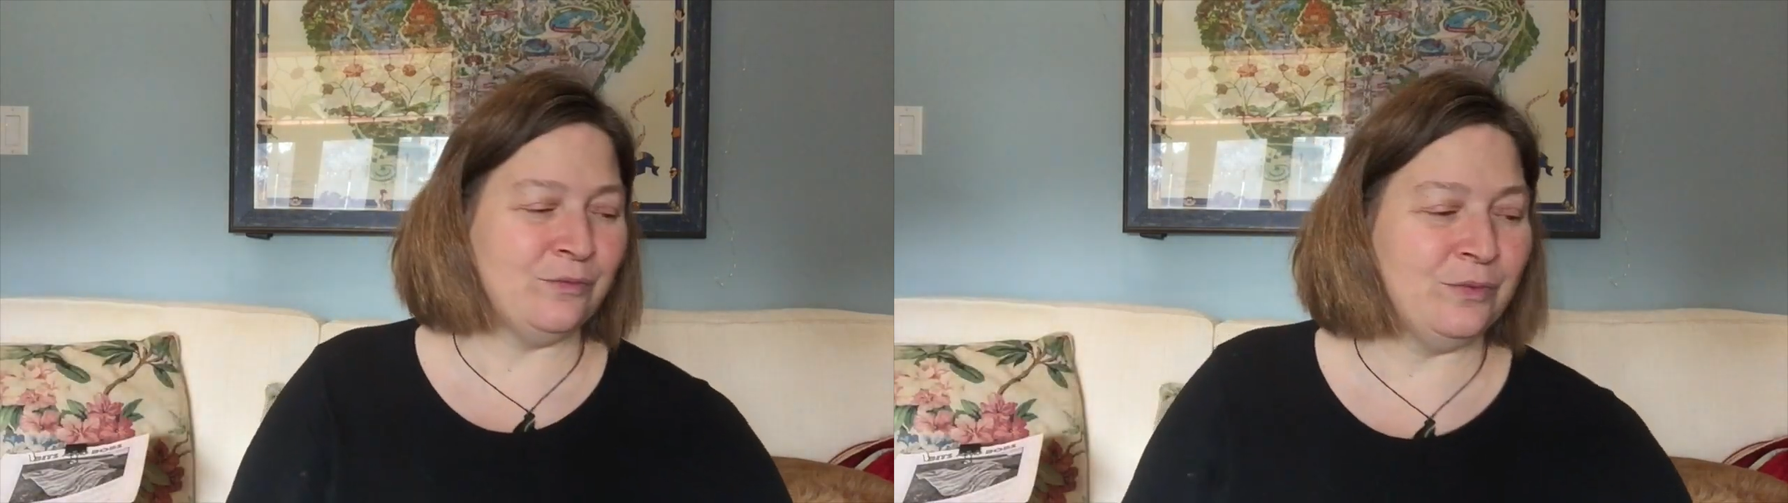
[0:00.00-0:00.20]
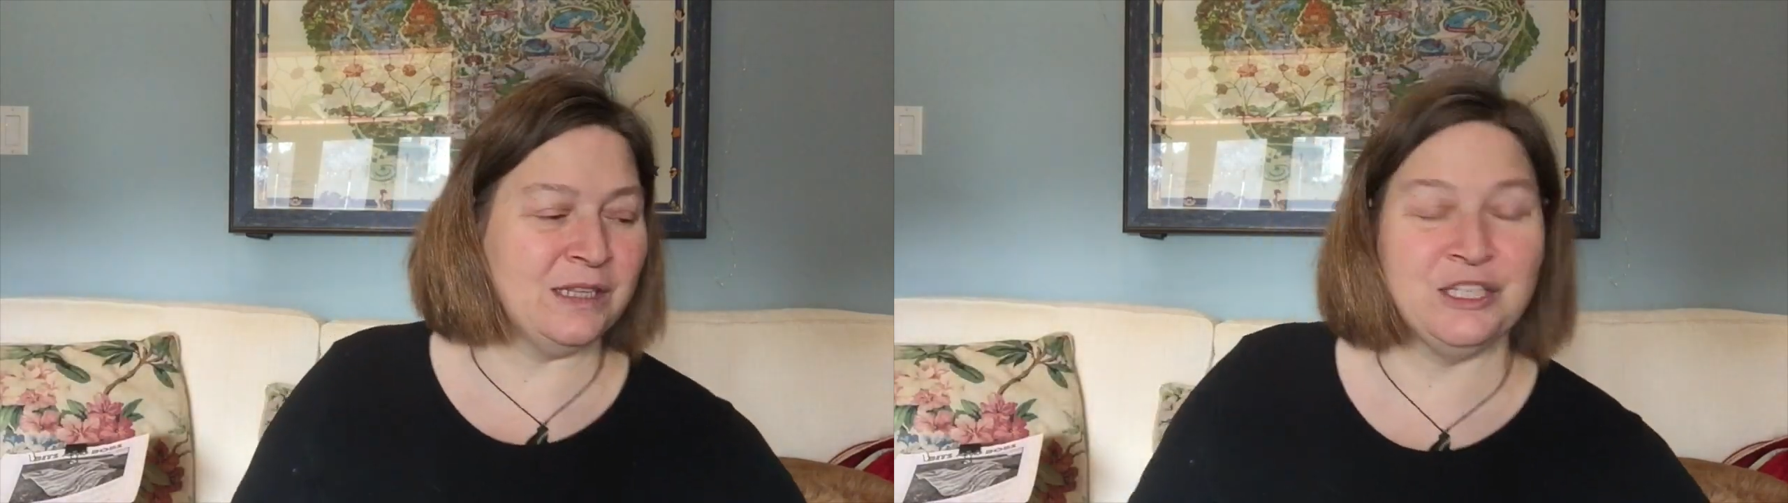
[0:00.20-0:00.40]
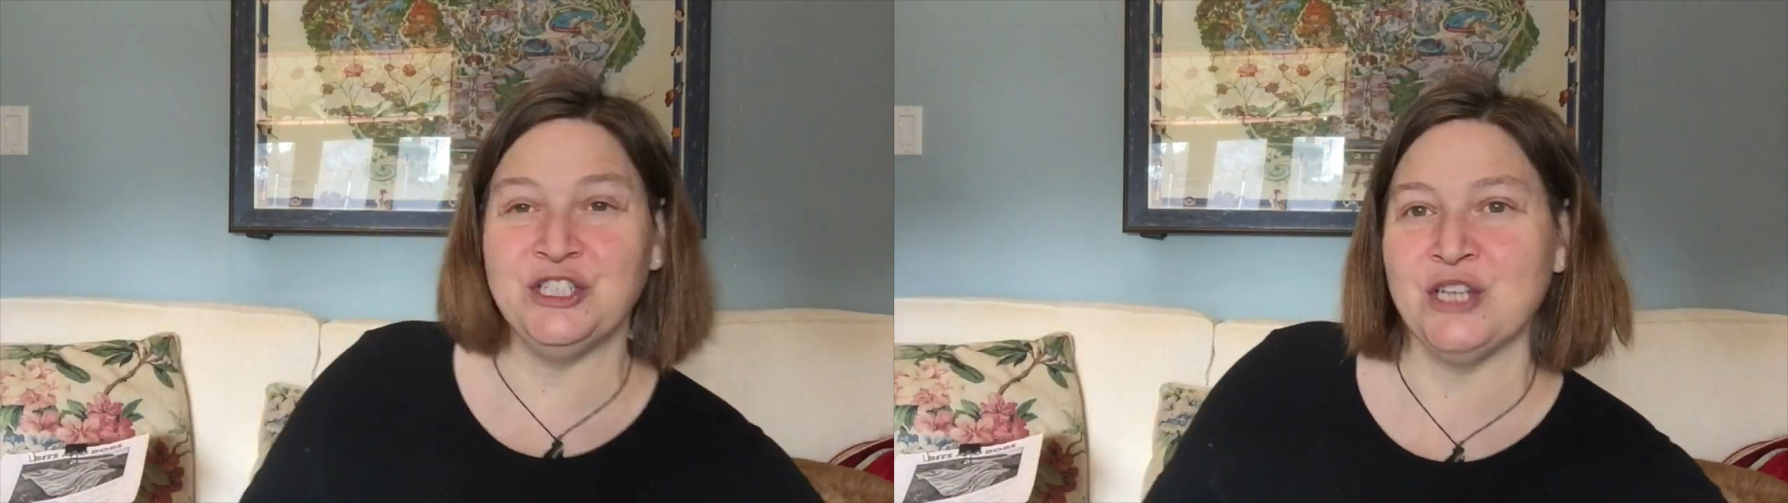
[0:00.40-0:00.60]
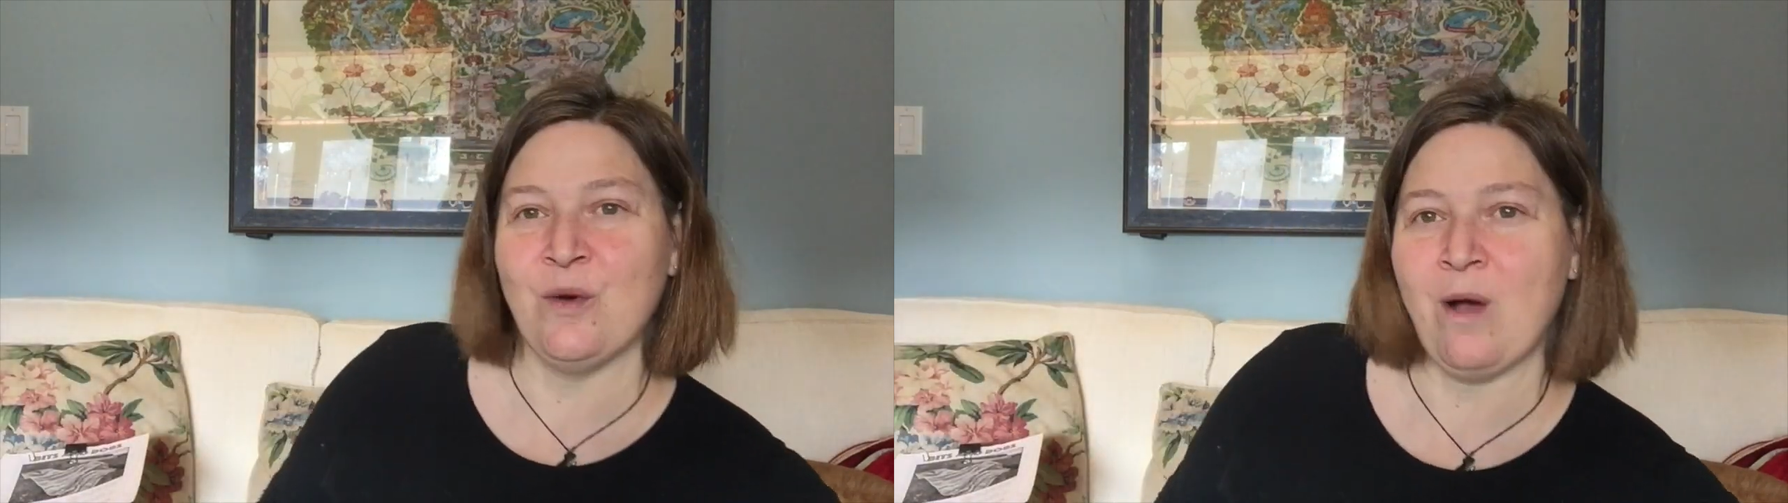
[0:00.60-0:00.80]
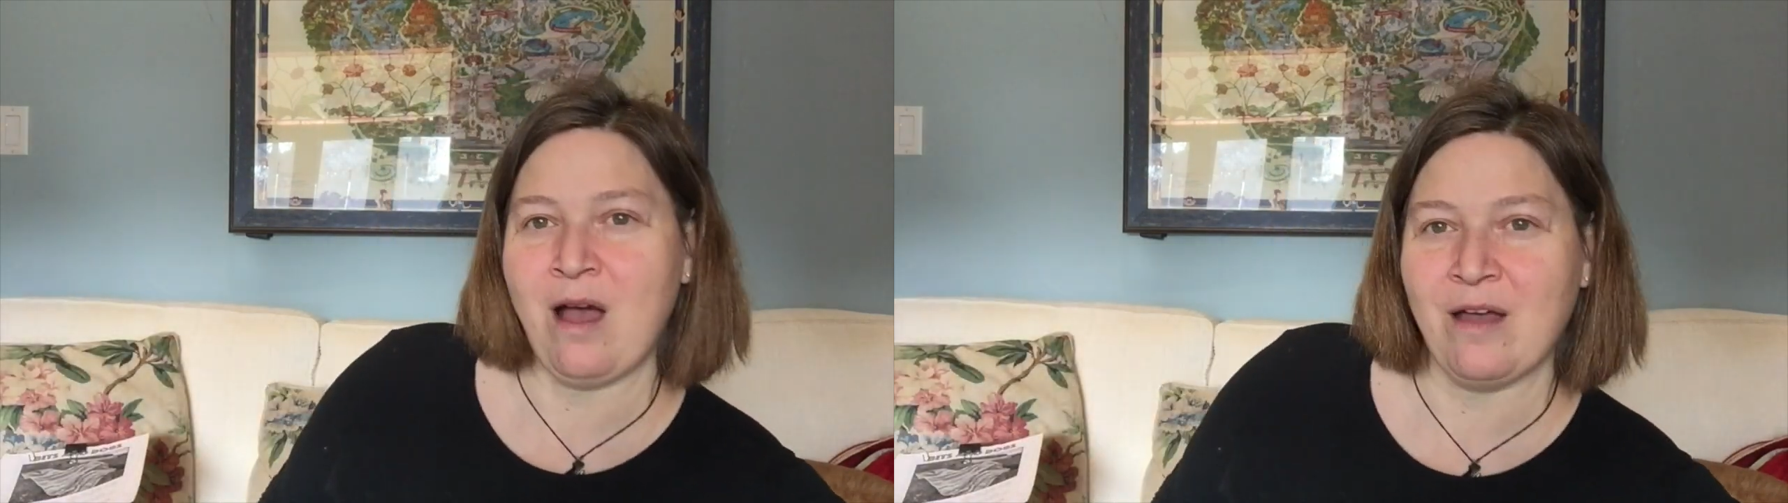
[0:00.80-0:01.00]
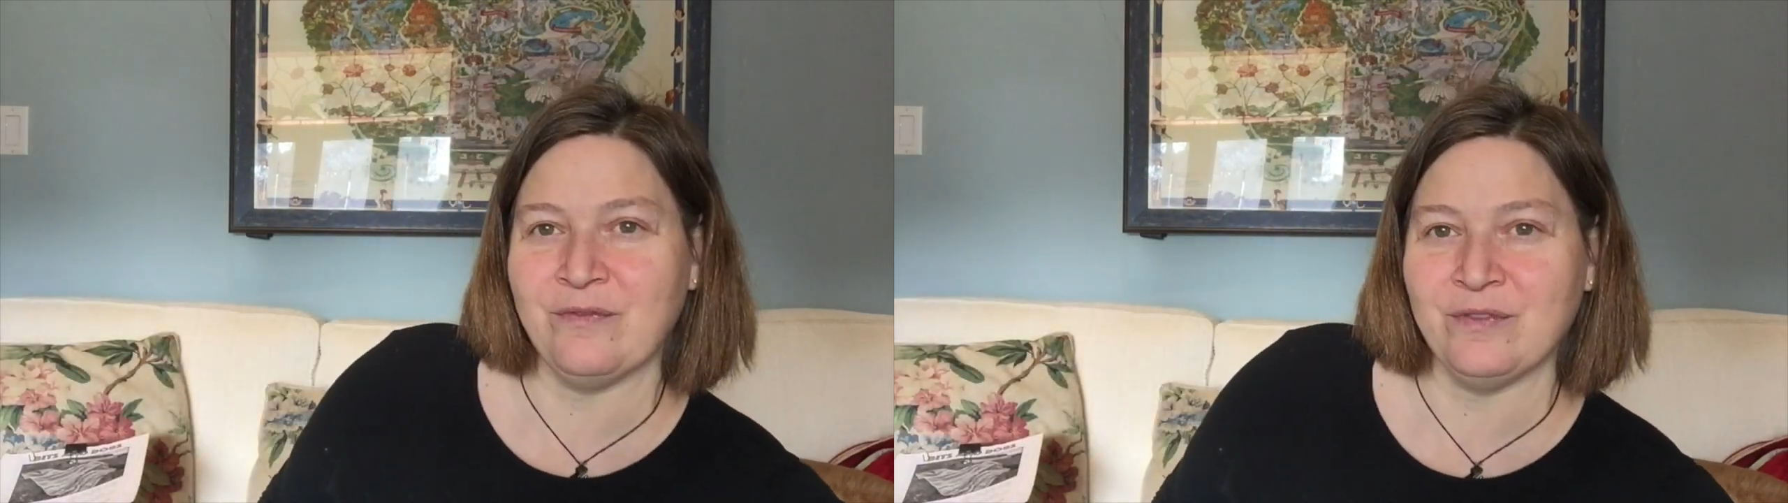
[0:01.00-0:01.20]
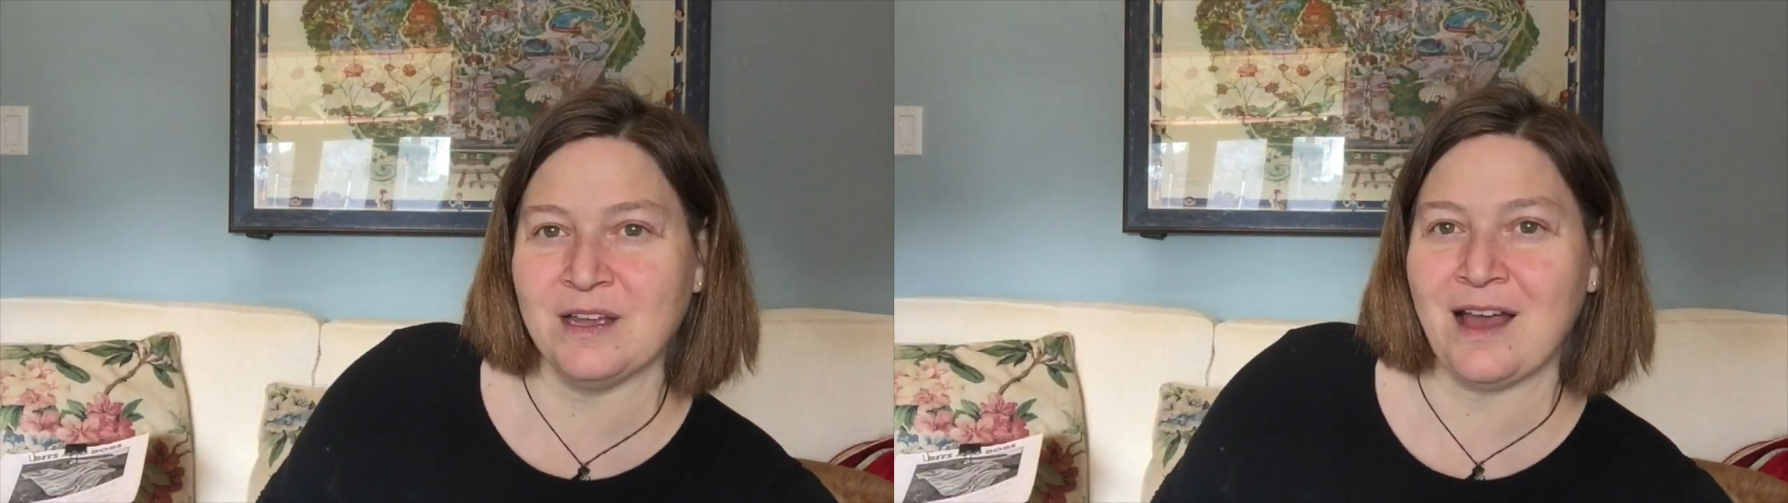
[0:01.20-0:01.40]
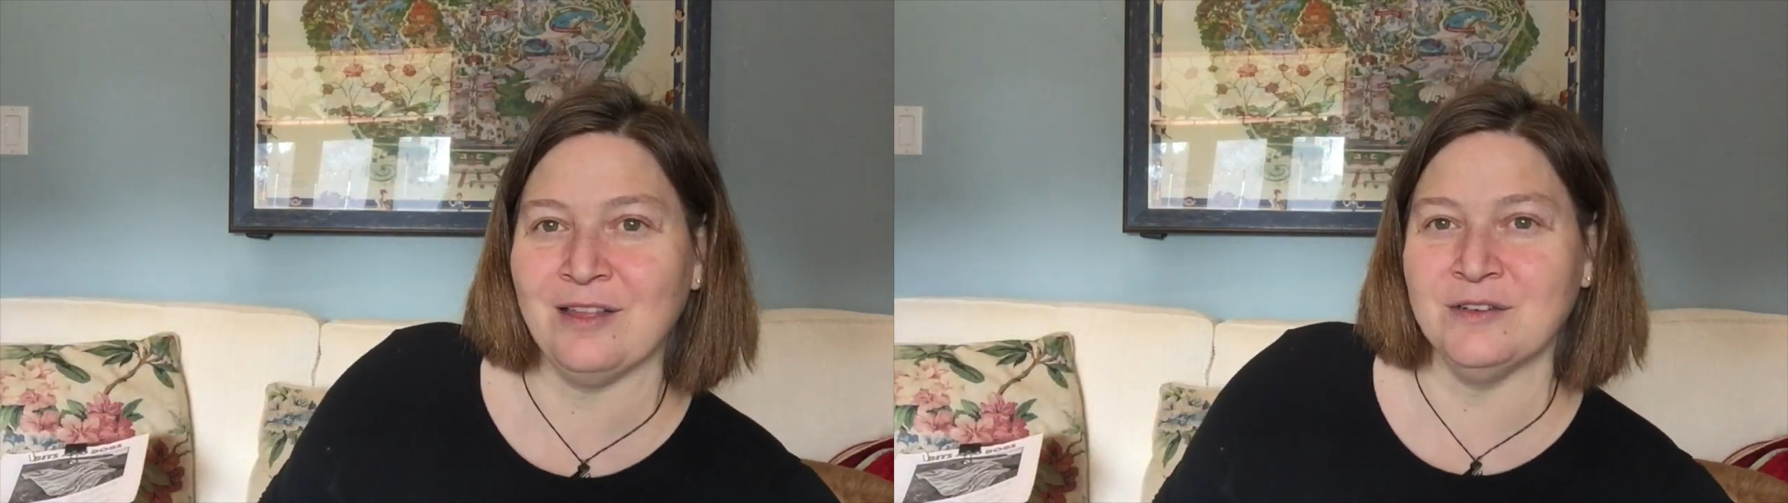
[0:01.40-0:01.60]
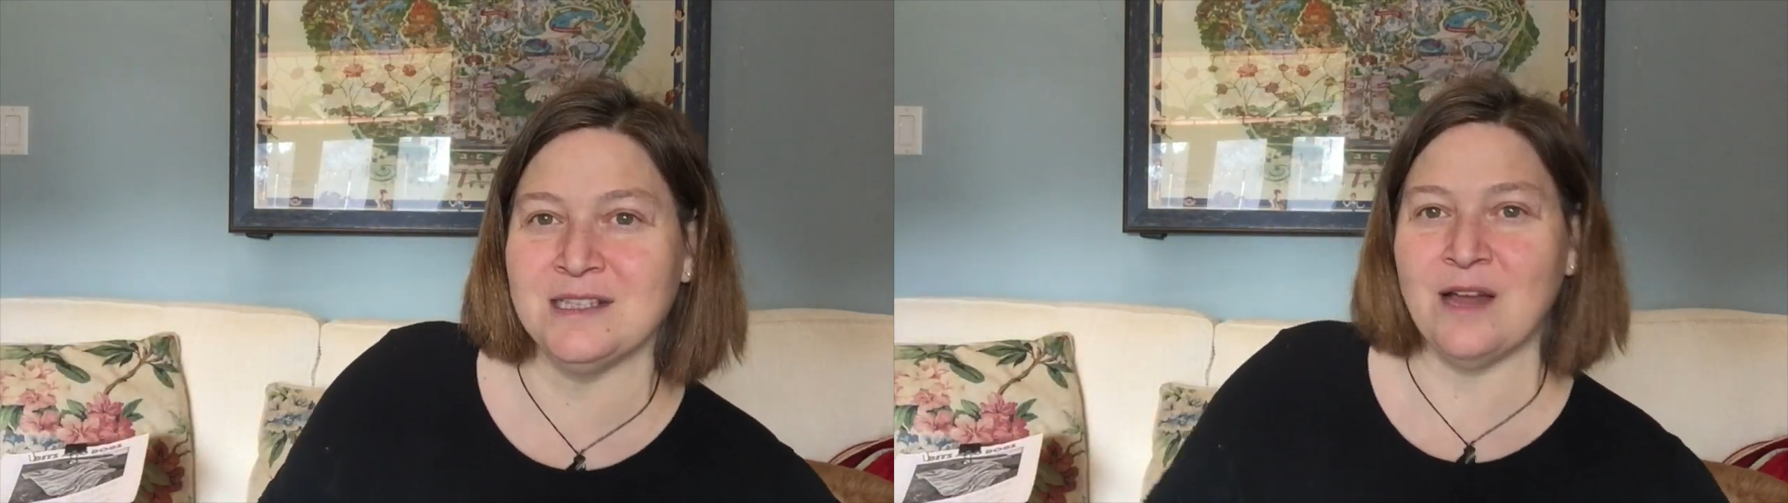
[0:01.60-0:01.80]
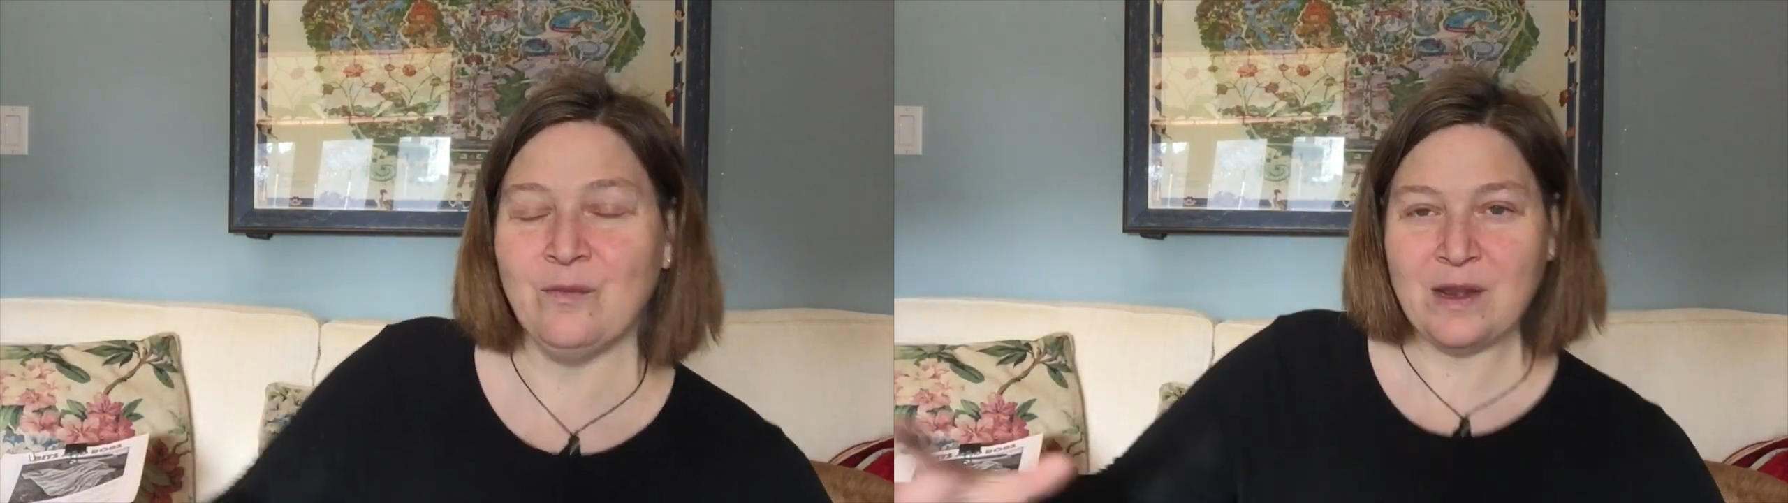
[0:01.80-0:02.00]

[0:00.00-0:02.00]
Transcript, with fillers: really show off the colors that